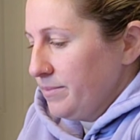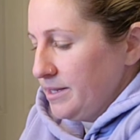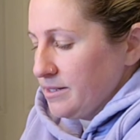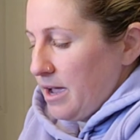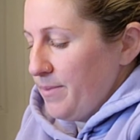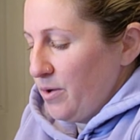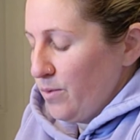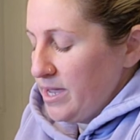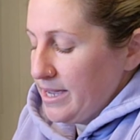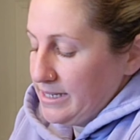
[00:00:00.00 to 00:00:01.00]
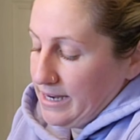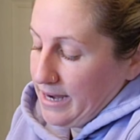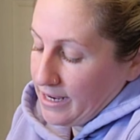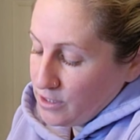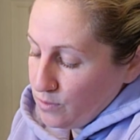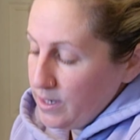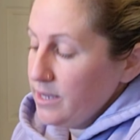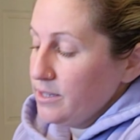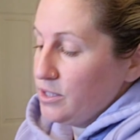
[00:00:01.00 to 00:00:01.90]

this coming week into next week.